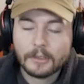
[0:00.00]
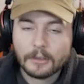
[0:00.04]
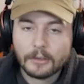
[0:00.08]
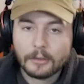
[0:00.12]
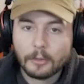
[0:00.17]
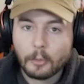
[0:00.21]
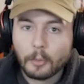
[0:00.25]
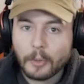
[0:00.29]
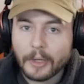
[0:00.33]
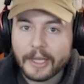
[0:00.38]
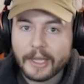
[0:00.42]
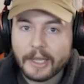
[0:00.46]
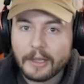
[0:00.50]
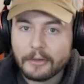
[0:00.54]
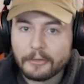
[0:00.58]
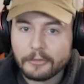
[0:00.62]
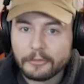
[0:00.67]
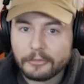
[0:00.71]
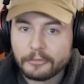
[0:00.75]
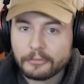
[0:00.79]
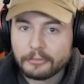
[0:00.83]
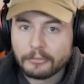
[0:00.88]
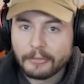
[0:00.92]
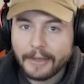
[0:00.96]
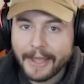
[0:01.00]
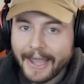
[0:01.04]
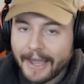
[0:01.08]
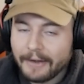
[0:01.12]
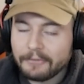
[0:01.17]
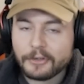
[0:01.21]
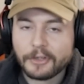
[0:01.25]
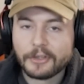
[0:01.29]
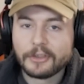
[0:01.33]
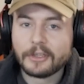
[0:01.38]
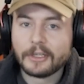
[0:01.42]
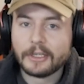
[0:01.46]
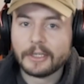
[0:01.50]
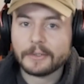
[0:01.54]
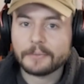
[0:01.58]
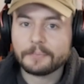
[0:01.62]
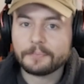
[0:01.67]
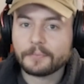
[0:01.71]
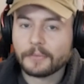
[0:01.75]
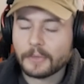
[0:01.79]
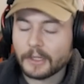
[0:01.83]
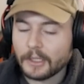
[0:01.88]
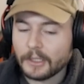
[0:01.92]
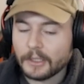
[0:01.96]
with everything.
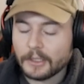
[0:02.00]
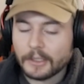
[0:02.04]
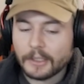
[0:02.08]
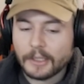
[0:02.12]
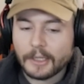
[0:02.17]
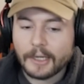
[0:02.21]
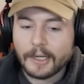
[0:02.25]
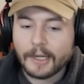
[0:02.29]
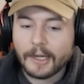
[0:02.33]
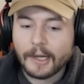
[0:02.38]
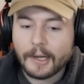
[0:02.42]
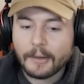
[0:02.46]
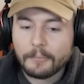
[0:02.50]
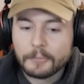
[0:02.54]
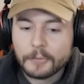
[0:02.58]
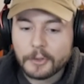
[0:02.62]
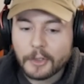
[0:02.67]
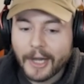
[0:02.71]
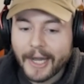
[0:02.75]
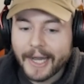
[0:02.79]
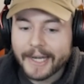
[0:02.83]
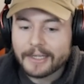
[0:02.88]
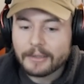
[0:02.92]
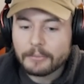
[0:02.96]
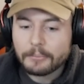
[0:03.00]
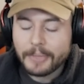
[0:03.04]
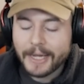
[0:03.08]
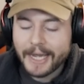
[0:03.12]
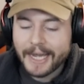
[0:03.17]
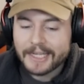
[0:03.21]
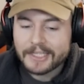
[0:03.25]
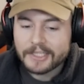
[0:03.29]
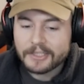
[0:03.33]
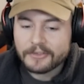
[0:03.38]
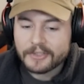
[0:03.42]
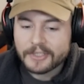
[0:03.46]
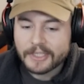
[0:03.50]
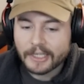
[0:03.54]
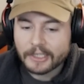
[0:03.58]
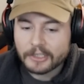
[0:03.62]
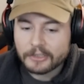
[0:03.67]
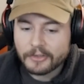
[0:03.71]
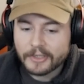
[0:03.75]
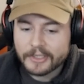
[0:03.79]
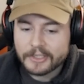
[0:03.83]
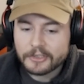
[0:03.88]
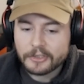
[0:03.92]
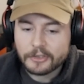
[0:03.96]
Your item passives can
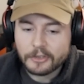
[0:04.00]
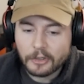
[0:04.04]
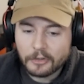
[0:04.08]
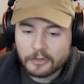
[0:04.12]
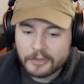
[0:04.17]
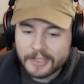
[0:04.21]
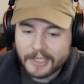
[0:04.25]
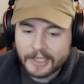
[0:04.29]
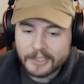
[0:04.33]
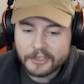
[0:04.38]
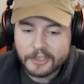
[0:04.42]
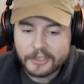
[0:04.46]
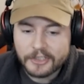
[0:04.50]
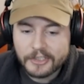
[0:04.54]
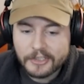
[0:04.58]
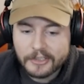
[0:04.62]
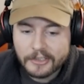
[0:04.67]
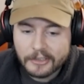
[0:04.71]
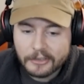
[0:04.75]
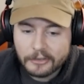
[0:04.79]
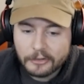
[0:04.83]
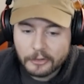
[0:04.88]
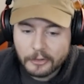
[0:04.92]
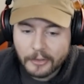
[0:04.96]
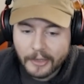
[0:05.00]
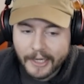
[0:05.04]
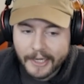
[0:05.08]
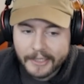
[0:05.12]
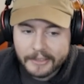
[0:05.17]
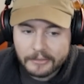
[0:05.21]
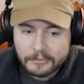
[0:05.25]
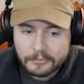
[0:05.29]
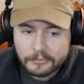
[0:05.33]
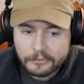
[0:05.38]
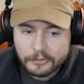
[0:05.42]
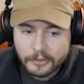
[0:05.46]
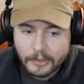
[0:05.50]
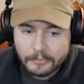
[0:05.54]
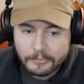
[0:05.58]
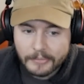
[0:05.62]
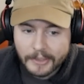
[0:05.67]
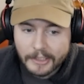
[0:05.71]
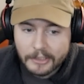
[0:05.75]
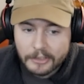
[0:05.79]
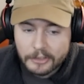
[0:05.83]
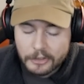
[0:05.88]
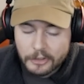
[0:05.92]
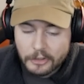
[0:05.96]
crit, you know, such as the new item from
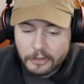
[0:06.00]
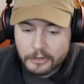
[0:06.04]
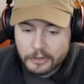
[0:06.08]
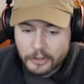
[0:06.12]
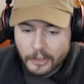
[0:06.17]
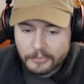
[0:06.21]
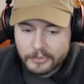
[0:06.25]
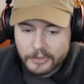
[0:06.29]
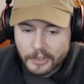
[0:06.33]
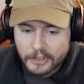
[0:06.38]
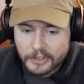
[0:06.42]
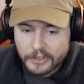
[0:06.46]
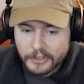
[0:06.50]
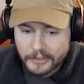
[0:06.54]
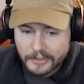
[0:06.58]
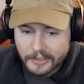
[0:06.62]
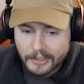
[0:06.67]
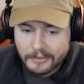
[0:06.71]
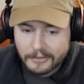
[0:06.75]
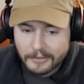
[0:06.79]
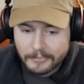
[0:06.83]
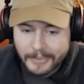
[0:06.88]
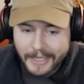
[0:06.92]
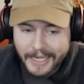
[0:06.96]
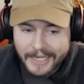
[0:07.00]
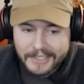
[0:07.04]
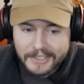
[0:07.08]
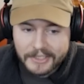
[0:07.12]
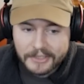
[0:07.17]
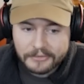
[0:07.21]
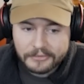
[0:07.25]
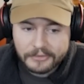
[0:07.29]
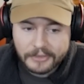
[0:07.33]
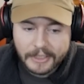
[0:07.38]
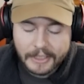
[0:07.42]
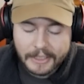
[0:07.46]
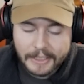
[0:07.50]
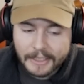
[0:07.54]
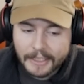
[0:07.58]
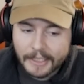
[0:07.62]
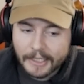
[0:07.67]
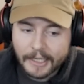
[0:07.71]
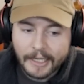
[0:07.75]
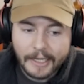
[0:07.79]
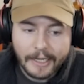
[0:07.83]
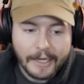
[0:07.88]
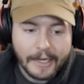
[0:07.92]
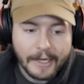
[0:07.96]
Stormsurge, the passive.
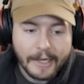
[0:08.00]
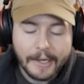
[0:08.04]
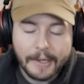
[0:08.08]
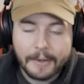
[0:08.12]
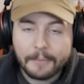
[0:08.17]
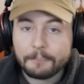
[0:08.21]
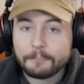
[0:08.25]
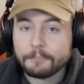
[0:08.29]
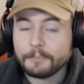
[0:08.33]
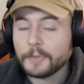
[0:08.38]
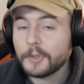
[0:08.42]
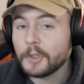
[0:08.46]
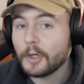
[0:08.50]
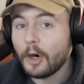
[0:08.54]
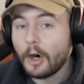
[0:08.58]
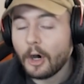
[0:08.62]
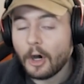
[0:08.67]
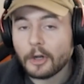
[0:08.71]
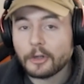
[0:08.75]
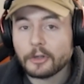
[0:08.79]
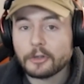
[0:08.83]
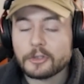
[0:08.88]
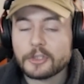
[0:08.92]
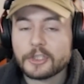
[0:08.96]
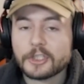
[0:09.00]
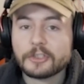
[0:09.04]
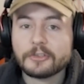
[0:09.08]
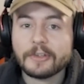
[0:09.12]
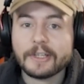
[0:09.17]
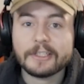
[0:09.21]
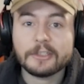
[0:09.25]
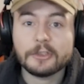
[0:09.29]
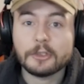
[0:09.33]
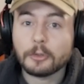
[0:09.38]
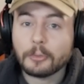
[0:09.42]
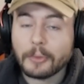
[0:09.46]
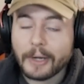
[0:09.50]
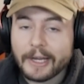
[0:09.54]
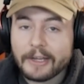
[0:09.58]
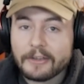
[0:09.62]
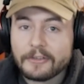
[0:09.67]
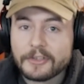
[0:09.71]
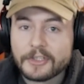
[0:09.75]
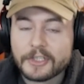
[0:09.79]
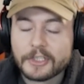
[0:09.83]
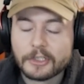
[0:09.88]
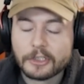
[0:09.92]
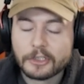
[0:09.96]
Your autos crit, your
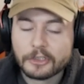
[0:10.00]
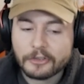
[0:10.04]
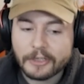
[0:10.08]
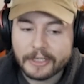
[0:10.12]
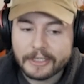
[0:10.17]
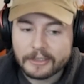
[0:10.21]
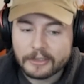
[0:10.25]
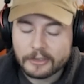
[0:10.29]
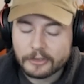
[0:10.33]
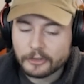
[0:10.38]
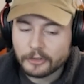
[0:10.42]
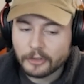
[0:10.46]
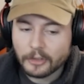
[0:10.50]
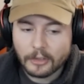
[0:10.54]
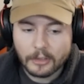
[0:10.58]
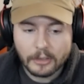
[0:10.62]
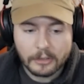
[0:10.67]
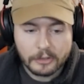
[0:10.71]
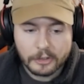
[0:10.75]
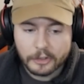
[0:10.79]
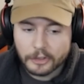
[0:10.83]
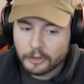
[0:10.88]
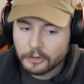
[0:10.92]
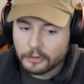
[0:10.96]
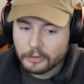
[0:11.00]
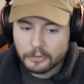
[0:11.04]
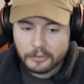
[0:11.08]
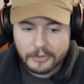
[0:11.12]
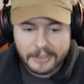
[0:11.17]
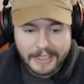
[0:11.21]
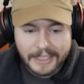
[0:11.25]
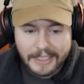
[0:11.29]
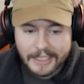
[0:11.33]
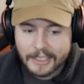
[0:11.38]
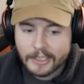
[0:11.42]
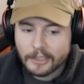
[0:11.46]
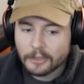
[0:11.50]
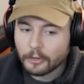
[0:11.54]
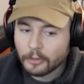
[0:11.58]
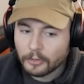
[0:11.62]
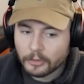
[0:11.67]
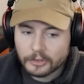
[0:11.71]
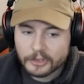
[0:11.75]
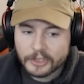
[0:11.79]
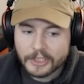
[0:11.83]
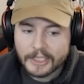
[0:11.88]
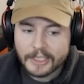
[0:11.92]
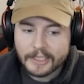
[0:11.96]
waves crit, your Q, E,
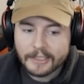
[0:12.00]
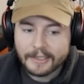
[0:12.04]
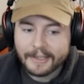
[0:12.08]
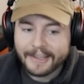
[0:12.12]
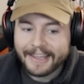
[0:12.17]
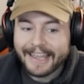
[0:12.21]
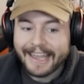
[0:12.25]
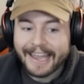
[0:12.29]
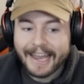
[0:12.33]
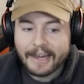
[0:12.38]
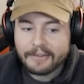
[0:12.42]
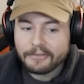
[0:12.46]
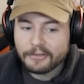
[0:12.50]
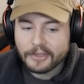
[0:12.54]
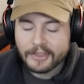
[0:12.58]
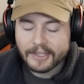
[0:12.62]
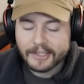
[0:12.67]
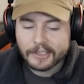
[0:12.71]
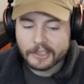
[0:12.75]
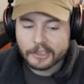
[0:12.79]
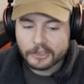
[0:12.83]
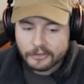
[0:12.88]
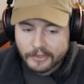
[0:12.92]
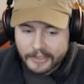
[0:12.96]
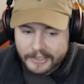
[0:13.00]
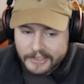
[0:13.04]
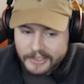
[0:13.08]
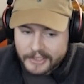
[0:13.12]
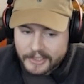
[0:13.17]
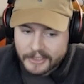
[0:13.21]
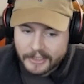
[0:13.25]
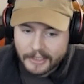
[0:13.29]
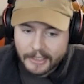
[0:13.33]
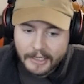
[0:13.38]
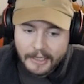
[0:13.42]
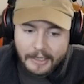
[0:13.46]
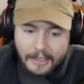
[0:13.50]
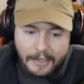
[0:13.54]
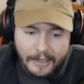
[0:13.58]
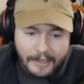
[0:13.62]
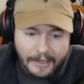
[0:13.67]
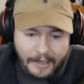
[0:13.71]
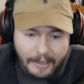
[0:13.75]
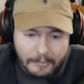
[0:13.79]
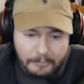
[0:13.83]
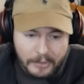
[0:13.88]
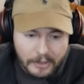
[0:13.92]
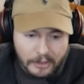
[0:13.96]
ulti, everything crits
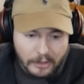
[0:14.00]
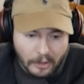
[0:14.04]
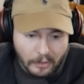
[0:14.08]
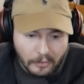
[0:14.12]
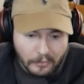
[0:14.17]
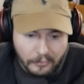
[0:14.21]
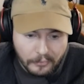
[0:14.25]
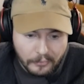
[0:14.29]
below,